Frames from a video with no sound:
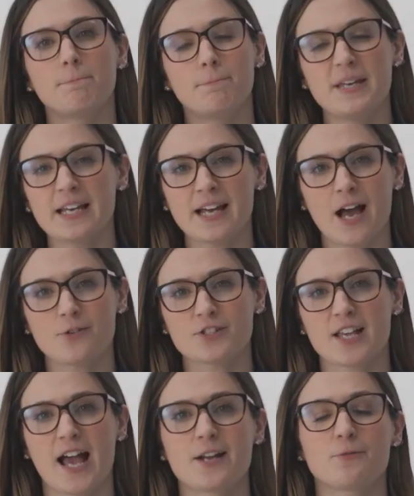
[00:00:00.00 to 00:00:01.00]
Being
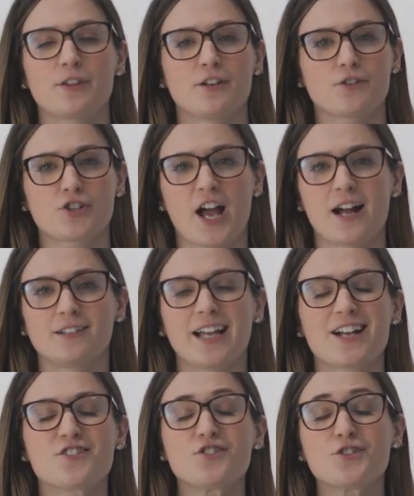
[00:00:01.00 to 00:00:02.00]
outside with your child
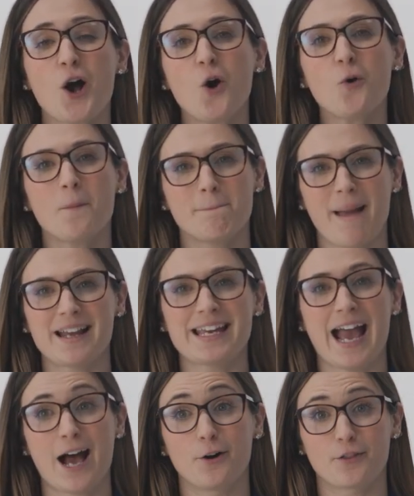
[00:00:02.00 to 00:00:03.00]
has so
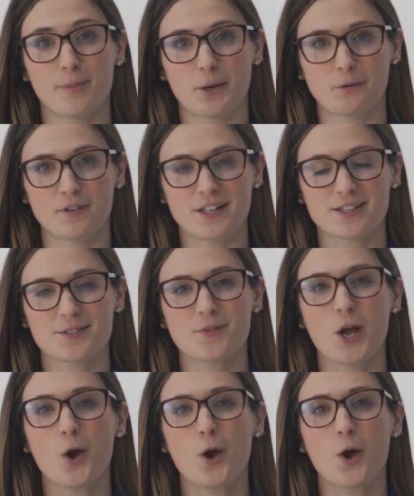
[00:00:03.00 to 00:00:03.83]
many health benefits.